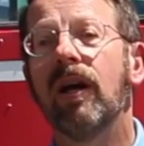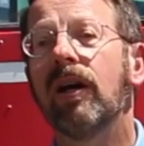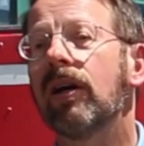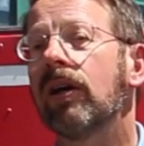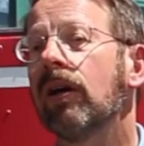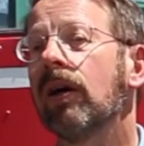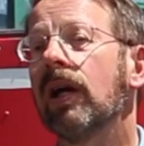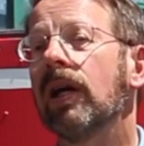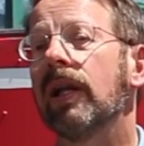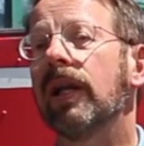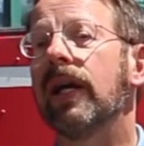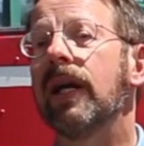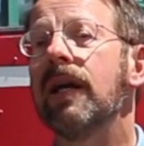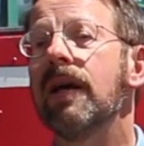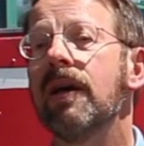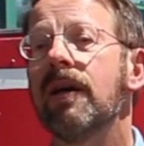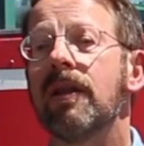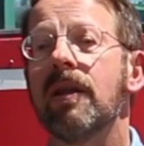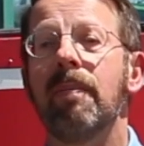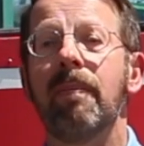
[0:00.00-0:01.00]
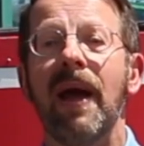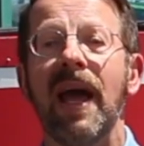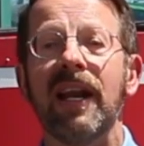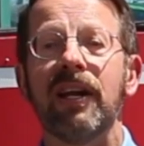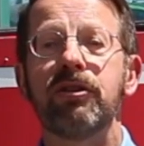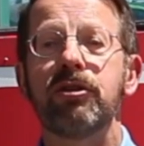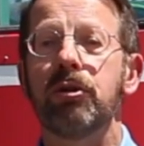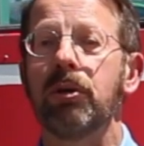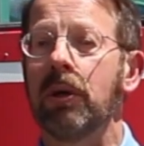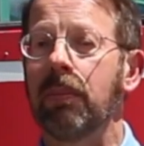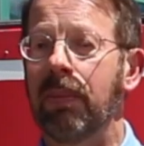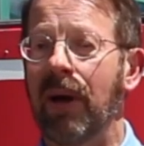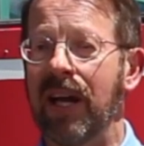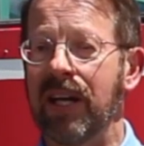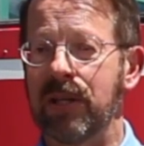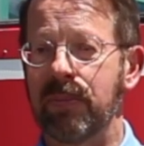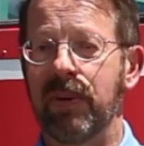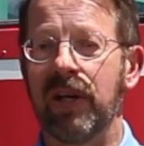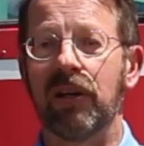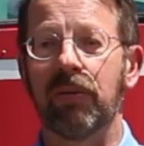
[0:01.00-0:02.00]
Currently, the Manitou and
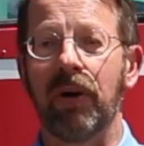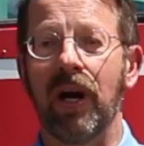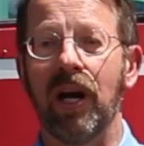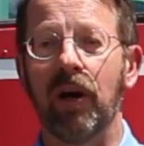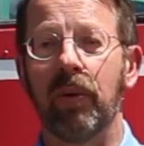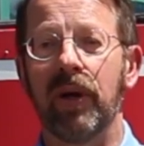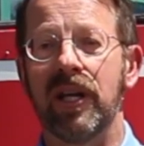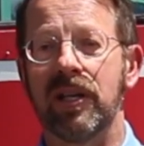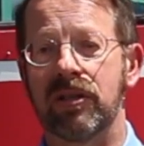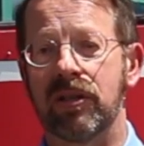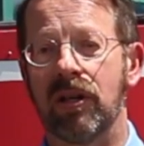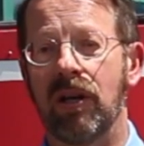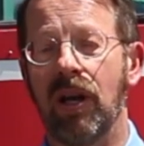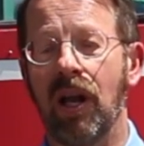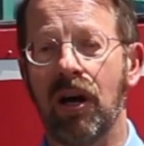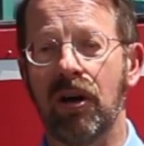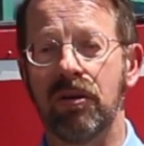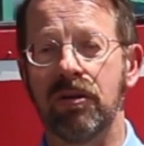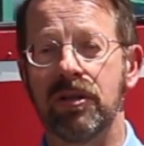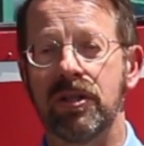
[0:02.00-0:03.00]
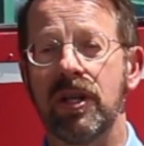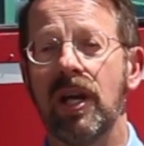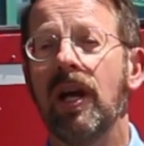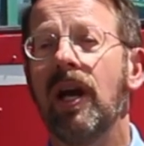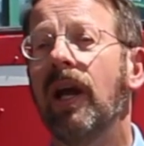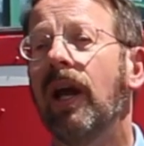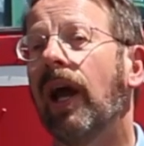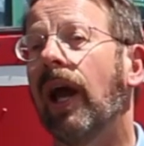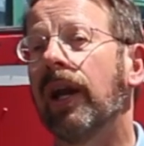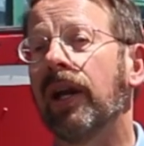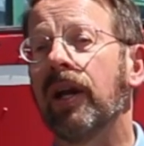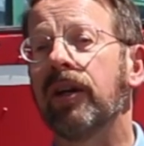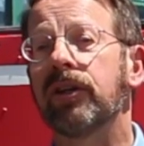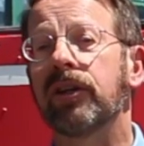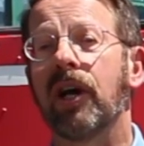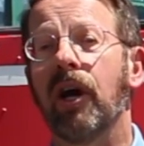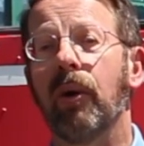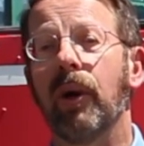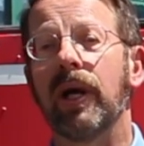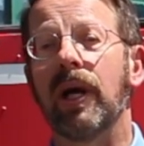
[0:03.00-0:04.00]
Pikes Peak Railway is closed and
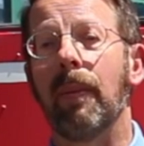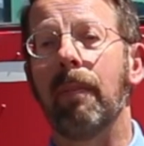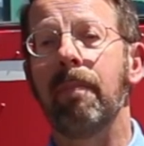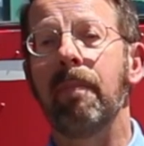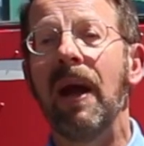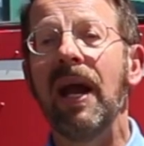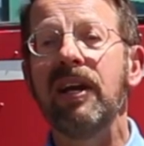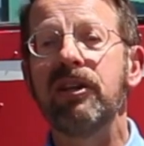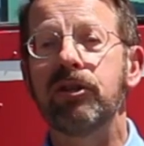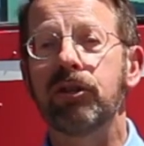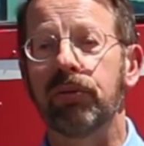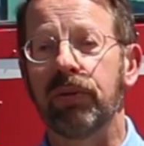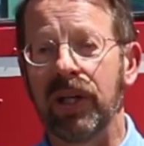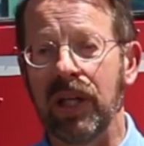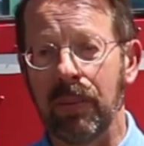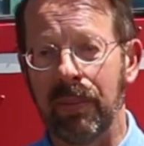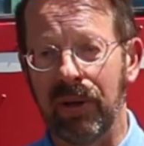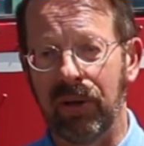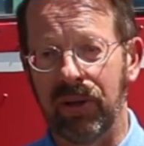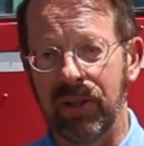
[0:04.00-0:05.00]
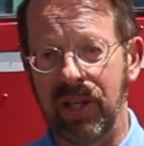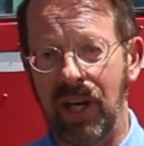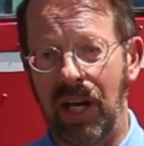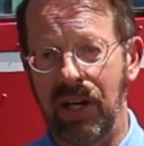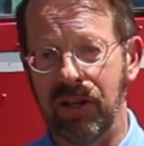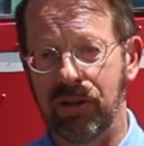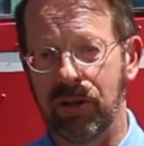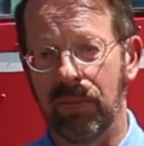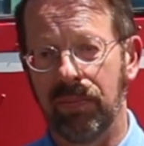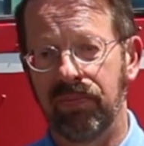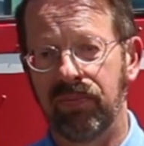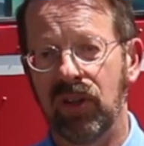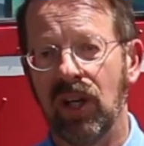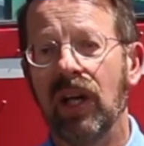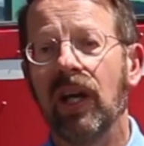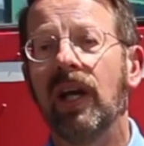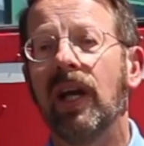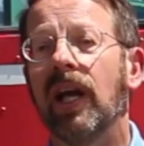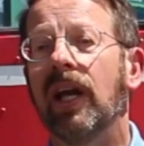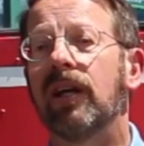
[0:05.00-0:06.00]
undergoing a major rehabilitation,
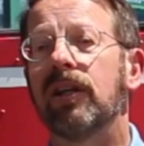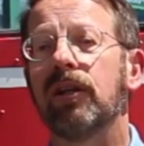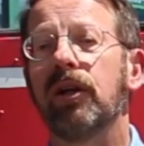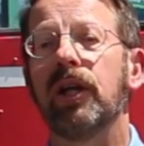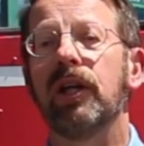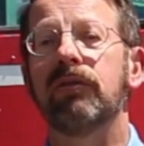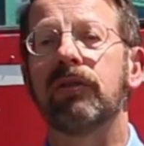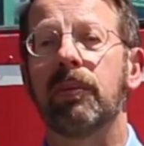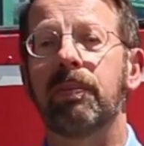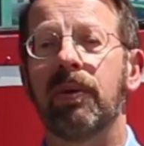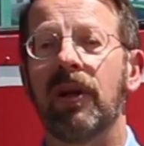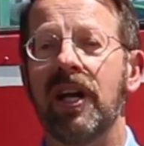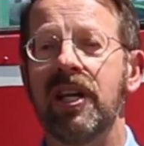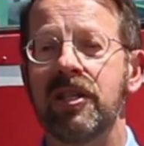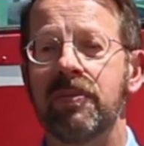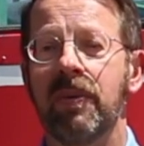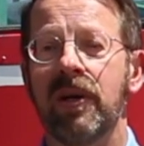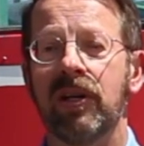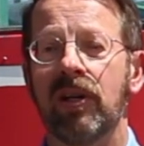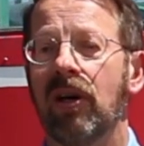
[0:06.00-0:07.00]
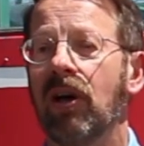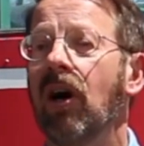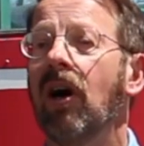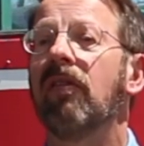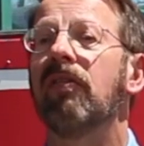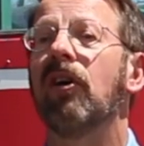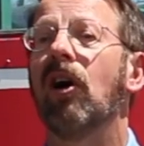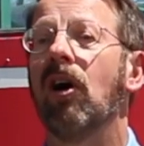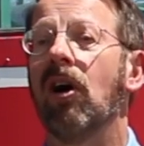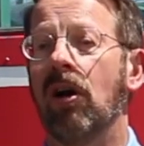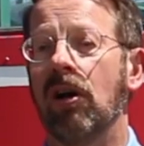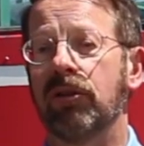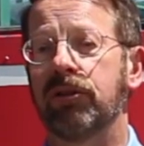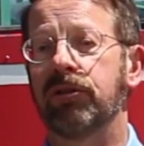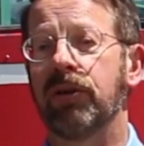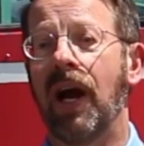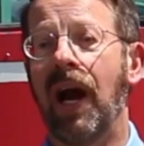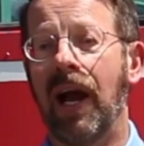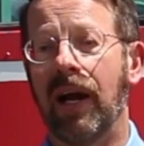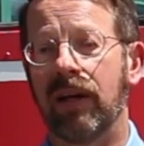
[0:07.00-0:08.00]
including replacement of all
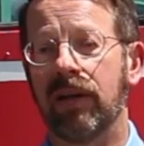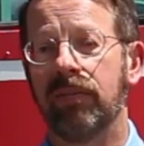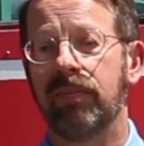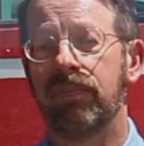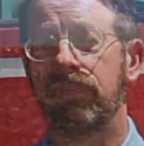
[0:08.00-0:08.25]
track.